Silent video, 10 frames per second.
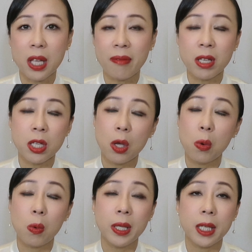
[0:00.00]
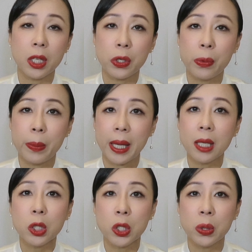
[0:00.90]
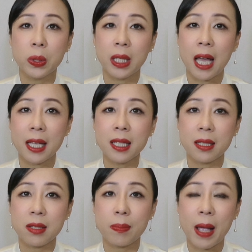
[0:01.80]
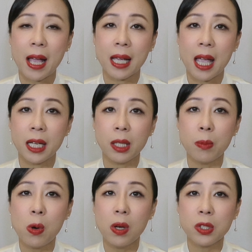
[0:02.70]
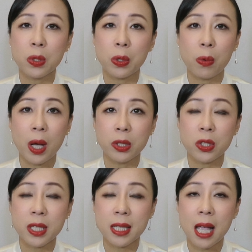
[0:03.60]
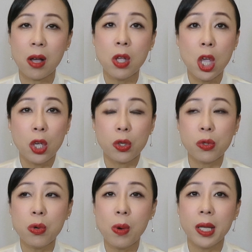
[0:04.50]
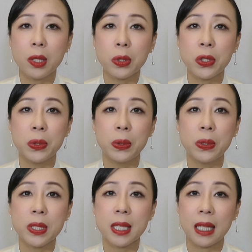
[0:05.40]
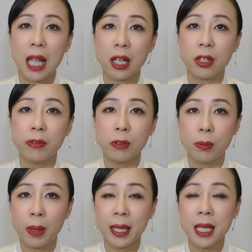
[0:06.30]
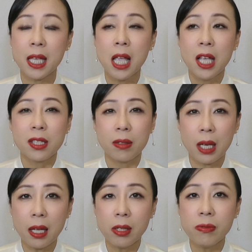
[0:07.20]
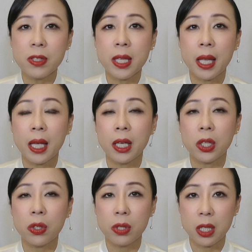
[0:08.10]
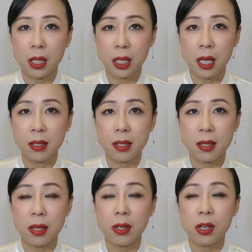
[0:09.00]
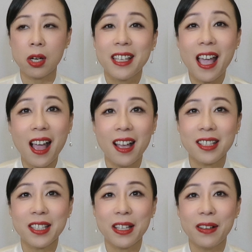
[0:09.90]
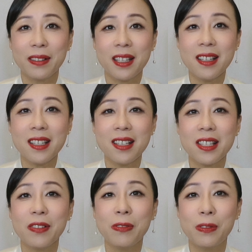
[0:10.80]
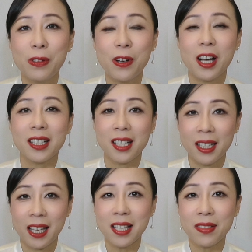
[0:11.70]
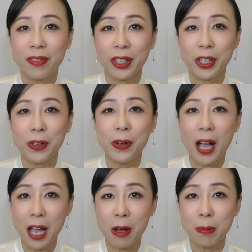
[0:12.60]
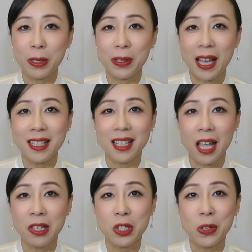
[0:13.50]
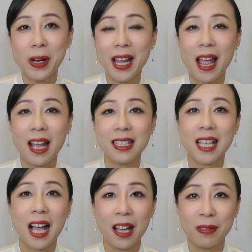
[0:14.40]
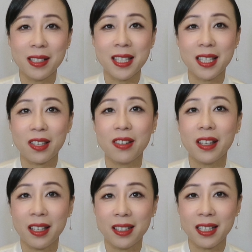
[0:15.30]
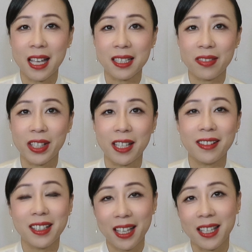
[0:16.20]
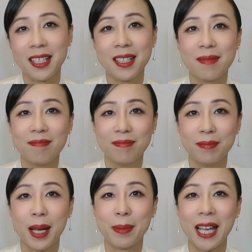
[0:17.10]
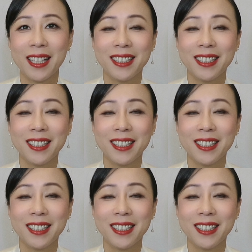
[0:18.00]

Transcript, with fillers: never know. One day you may don't like this bag anymore, so you want to sell. You don't want to lose a lot of money. So a lot of things you need to consider. But yeah, so this is for today's video. I hope you guys enjoy and I will see you in the next video. Thanks. Bye bye.